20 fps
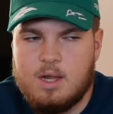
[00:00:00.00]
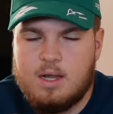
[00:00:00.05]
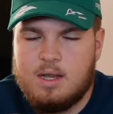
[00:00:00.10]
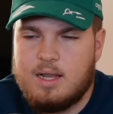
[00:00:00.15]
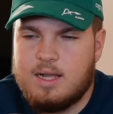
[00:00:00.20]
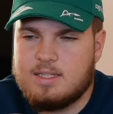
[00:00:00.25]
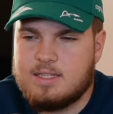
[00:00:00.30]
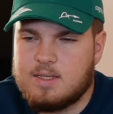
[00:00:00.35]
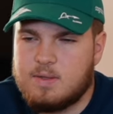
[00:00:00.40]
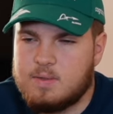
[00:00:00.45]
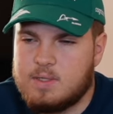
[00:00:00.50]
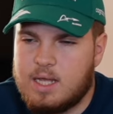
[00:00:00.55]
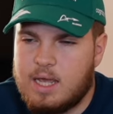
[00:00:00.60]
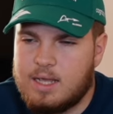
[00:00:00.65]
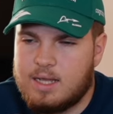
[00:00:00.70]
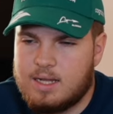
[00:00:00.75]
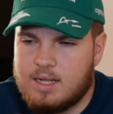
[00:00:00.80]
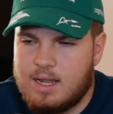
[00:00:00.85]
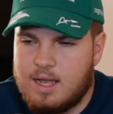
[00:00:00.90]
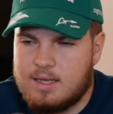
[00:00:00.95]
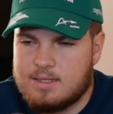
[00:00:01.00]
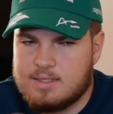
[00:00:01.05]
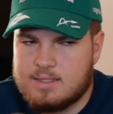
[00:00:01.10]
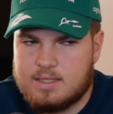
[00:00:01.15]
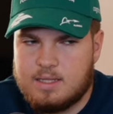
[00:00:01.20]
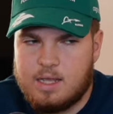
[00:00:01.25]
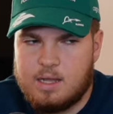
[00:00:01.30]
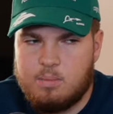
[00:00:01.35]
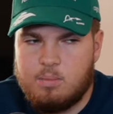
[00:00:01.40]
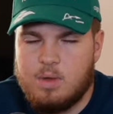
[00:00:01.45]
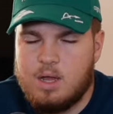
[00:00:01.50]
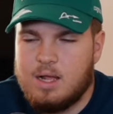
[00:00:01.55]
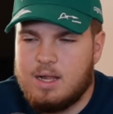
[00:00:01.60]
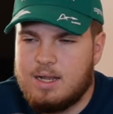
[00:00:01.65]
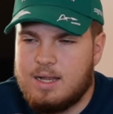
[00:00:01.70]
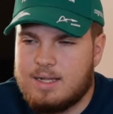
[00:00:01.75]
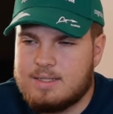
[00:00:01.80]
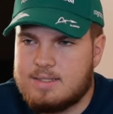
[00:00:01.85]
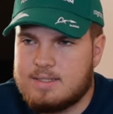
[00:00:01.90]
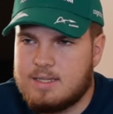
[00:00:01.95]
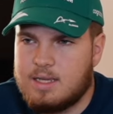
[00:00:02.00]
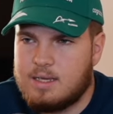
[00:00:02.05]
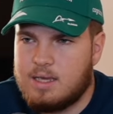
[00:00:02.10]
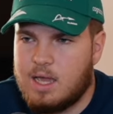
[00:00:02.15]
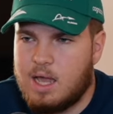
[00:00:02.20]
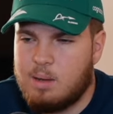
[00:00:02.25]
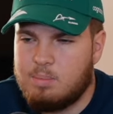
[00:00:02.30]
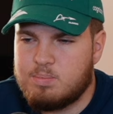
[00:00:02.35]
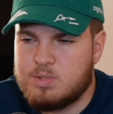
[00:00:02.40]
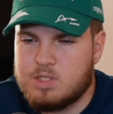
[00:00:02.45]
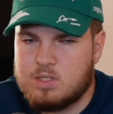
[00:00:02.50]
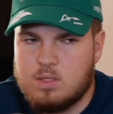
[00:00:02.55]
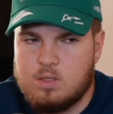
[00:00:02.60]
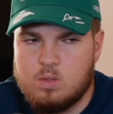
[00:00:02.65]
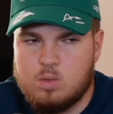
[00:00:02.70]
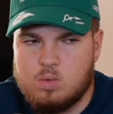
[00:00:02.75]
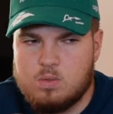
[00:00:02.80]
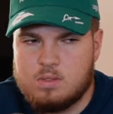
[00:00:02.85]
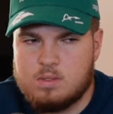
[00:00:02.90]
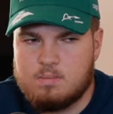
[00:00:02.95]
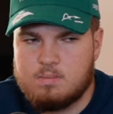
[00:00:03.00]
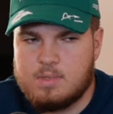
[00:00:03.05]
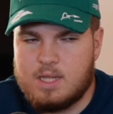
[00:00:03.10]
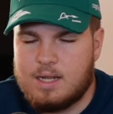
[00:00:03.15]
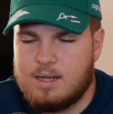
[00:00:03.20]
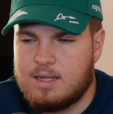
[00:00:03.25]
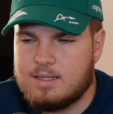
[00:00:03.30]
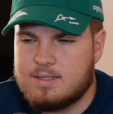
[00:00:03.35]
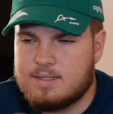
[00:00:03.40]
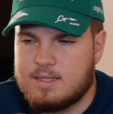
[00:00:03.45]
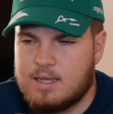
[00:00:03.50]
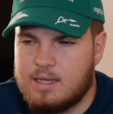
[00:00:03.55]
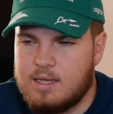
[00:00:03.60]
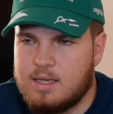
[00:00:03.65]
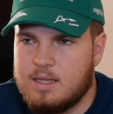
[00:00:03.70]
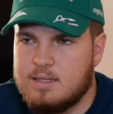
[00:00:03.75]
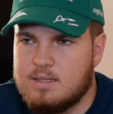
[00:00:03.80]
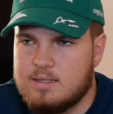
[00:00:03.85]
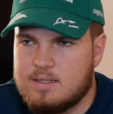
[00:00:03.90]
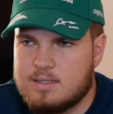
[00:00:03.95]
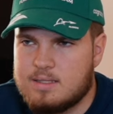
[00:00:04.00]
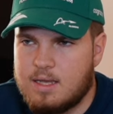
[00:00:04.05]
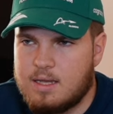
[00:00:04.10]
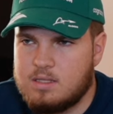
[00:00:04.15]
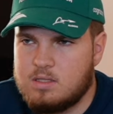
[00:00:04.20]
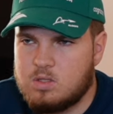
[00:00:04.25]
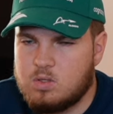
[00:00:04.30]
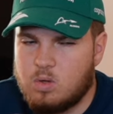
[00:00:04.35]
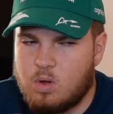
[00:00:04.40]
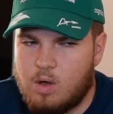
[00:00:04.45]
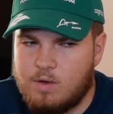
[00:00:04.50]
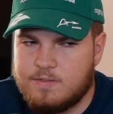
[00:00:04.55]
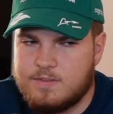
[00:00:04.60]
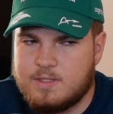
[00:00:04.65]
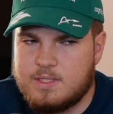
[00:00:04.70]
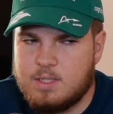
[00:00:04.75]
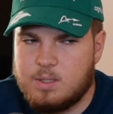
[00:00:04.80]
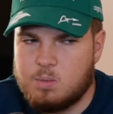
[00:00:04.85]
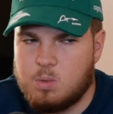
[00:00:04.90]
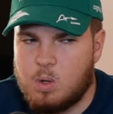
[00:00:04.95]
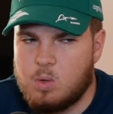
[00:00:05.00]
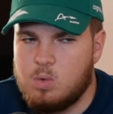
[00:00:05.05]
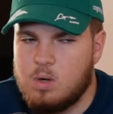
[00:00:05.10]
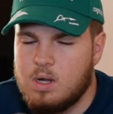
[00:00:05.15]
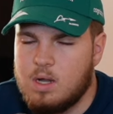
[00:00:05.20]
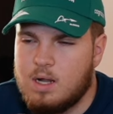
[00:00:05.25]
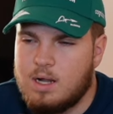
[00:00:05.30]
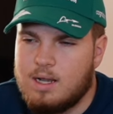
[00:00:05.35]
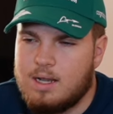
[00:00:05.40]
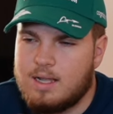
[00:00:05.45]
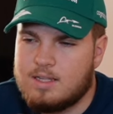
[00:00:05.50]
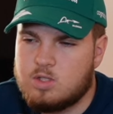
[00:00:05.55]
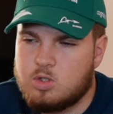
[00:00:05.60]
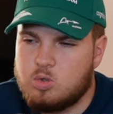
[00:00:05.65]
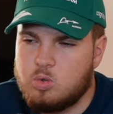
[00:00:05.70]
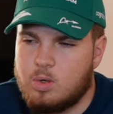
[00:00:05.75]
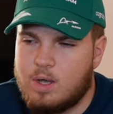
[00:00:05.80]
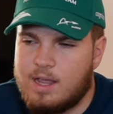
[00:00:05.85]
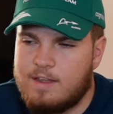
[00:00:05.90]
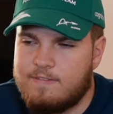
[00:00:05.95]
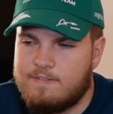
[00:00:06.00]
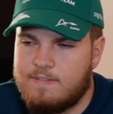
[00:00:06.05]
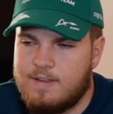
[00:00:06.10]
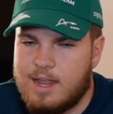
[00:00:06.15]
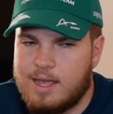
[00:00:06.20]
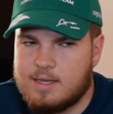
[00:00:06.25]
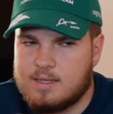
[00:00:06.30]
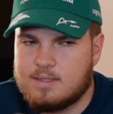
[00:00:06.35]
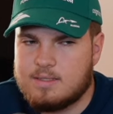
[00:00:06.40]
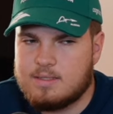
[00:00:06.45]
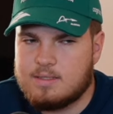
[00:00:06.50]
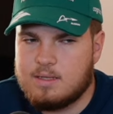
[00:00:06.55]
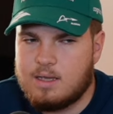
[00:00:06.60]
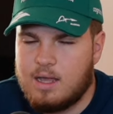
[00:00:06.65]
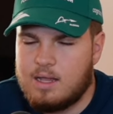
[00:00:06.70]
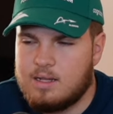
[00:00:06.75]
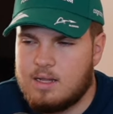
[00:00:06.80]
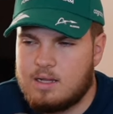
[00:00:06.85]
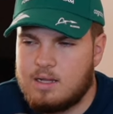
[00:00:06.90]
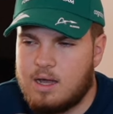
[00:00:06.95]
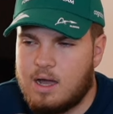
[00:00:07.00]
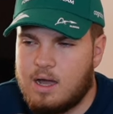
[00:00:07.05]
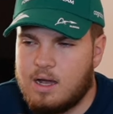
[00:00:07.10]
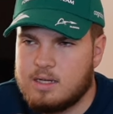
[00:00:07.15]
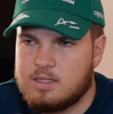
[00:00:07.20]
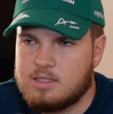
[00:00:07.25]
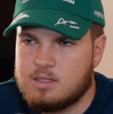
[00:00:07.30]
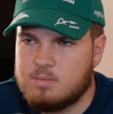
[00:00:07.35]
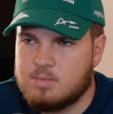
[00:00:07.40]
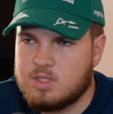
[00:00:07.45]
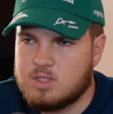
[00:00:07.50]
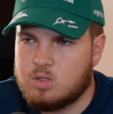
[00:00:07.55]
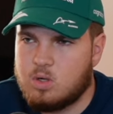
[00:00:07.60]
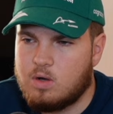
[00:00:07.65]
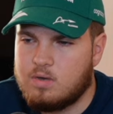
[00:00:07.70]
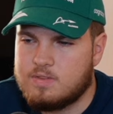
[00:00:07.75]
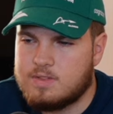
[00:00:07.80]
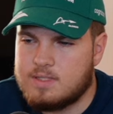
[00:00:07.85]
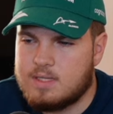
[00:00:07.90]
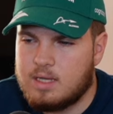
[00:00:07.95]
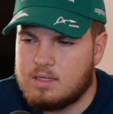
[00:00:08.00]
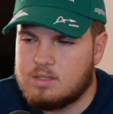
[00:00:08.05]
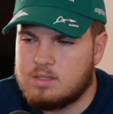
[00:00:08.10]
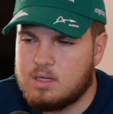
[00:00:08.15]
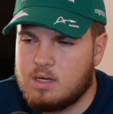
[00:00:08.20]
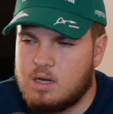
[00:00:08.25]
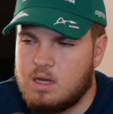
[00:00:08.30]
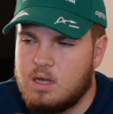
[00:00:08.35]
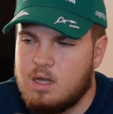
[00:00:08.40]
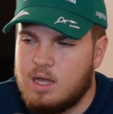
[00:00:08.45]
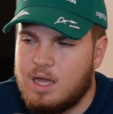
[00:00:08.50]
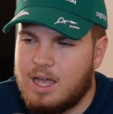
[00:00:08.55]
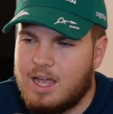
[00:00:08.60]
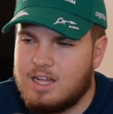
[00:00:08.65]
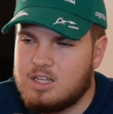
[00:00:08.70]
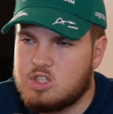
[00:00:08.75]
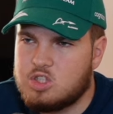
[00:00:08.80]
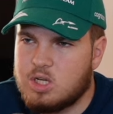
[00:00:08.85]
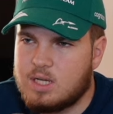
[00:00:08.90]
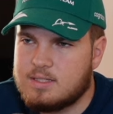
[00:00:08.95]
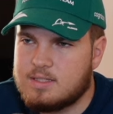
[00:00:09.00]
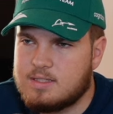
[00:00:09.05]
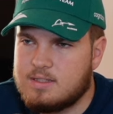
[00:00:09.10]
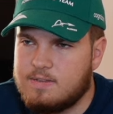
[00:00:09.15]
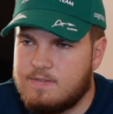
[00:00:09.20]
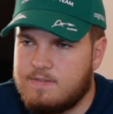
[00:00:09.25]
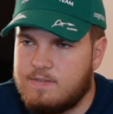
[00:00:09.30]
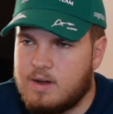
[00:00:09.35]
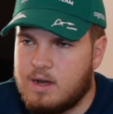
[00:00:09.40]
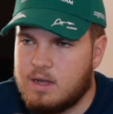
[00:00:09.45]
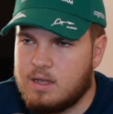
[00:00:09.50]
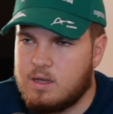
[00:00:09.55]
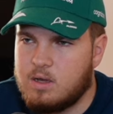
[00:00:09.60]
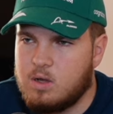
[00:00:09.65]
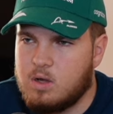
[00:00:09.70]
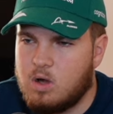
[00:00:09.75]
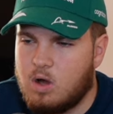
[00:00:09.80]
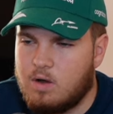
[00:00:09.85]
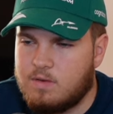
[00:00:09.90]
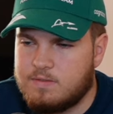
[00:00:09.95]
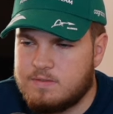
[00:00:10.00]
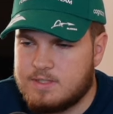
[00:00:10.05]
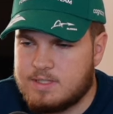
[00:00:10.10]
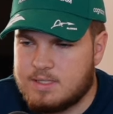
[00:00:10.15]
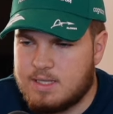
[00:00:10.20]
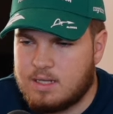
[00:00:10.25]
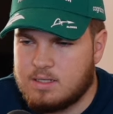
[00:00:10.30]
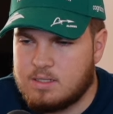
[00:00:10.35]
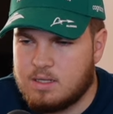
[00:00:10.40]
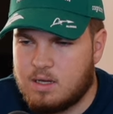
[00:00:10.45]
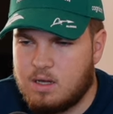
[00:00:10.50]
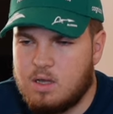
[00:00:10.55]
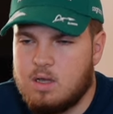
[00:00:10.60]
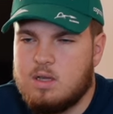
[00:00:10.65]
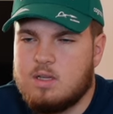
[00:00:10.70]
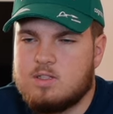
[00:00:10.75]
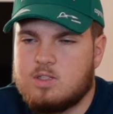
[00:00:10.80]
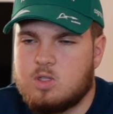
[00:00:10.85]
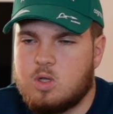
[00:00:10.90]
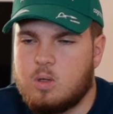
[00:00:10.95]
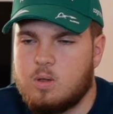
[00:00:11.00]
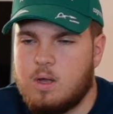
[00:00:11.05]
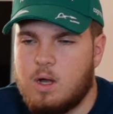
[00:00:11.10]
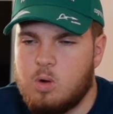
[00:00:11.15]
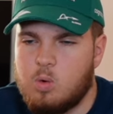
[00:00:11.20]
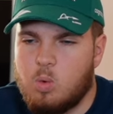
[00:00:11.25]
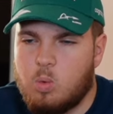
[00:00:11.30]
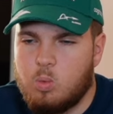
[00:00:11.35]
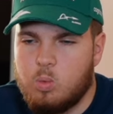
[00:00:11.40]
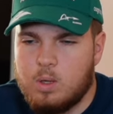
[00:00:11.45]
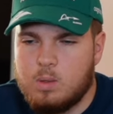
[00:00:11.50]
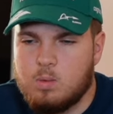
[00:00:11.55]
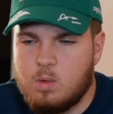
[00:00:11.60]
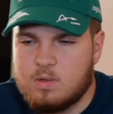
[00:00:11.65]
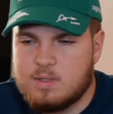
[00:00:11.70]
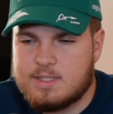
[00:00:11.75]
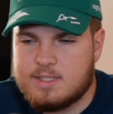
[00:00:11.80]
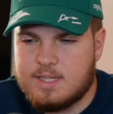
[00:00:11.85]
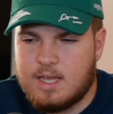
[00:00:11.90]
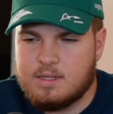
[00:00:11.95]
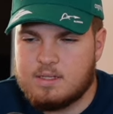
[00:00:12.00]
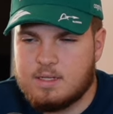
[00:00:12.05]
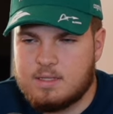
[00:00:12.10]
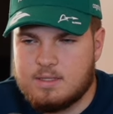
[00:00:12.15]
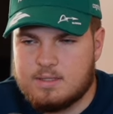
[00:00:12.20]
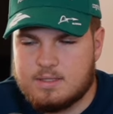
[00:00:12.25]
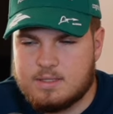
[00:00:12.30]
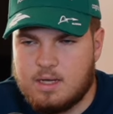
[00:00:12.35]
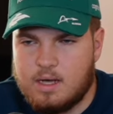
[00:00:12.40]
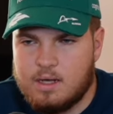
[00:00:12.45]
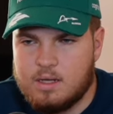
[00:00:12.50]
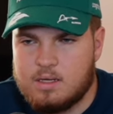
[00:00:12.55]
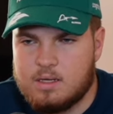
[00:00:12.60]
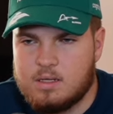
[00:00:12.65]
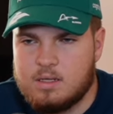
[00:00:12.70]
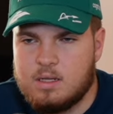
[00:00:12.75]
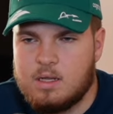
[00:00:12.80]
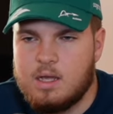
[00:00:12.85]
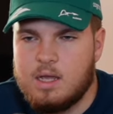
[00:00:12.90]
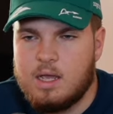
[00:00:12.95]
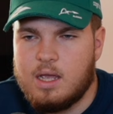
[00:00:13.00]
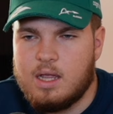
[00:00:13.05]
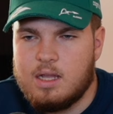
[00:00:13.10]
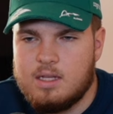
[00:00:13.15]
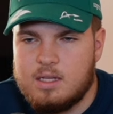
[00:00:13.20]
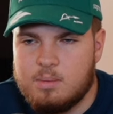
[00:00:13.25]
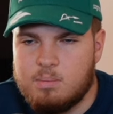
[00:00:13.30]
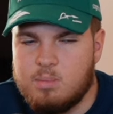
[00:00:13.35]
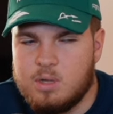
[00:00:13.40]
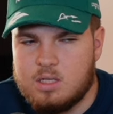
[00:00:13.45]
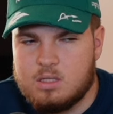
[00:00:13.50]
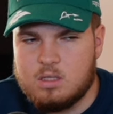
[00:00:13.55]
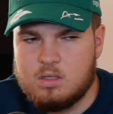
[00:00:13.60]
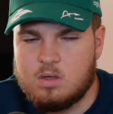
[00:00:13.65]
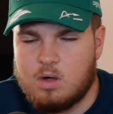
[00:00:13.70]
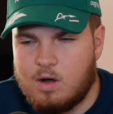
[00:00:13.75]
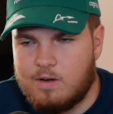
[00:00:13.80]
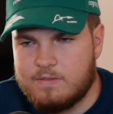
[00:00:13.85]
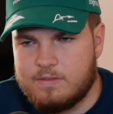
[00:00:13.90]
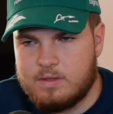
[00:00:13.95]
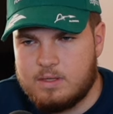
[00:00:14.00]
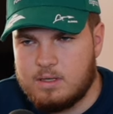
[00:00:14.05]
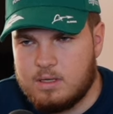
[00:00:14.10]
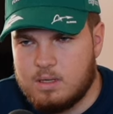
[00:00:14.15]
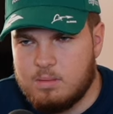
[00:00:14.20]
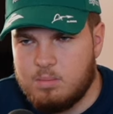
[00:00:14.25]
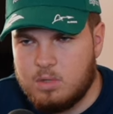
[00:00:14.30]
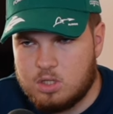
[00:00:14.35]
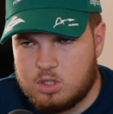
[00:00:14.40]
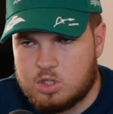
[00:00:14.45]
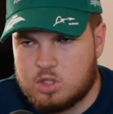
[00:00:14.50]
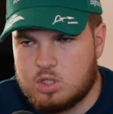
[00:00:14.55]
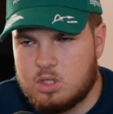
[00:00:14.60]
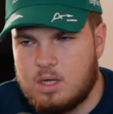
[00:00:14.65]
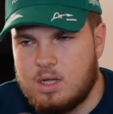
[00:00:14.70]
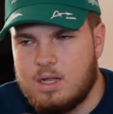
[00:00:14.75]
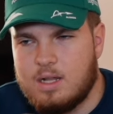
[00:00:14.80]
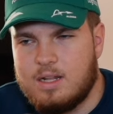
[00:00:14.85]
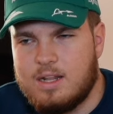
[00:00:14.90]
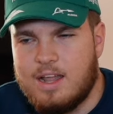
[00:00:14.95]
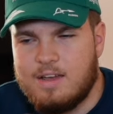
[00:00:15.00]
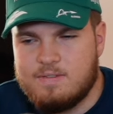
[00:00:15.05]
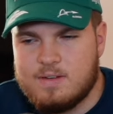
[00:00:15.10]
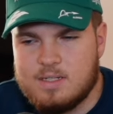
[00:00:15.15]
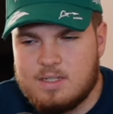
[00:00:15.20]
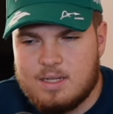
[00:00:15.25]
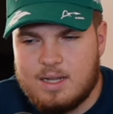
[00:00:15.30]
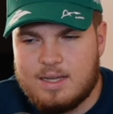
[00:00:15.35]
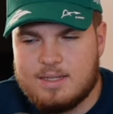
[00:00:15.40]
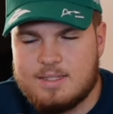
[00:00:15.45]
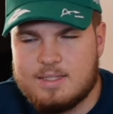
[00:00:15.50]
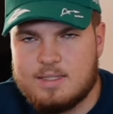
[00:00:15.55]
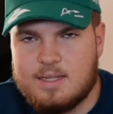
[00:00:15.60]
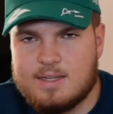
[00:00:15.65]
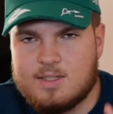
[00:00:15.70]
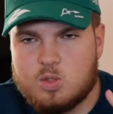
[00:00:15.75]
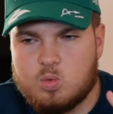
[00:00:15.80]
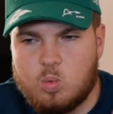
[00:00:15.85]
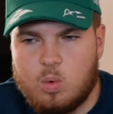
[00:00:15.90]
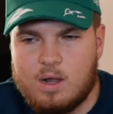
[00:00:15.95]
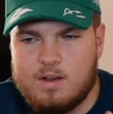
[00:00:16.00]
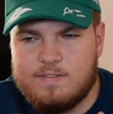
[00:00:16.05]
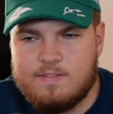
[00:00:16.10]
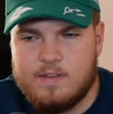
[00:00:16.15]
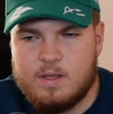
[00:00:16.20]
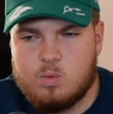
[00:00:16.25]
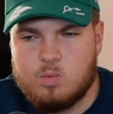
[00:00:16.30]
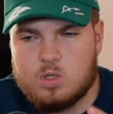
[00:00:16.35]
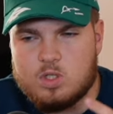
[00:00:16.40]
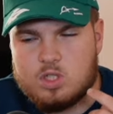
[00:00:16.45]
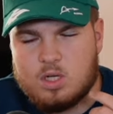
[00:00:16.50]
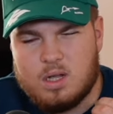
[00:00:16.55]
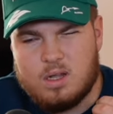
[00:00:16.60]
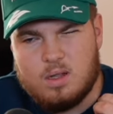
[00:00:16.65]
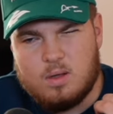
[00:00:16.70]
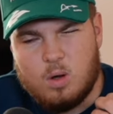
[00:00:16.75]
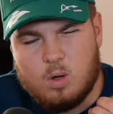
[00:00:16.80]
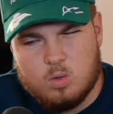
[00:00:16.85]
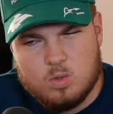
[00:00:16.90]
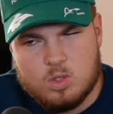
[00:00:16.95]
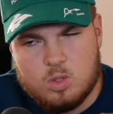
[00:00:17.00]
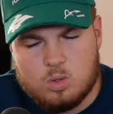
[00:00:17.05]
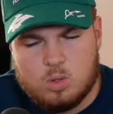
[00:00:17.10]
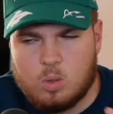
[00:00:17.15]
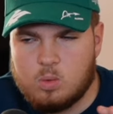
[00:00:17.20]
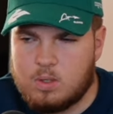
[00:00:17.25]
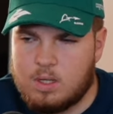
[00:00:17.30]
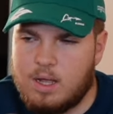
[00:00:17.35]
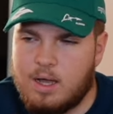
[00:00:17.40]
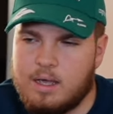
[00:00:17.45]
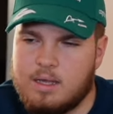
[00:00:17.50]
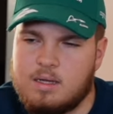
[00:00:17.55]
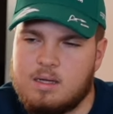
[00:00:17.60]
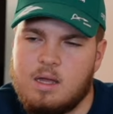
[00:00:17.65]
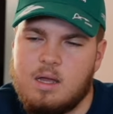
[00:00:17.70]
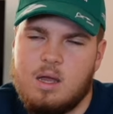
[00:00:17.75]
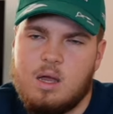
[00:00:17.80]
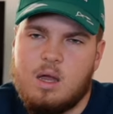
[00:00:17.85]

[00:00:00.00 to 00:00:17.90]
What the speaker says: Let's get a class name. Let's say absolute. Then let's say inset of 0. Let's do a flex and then items of center and justify of center. So now we will center this icon in the middle of the image. Nevertheless, there's one thing which I also don't like.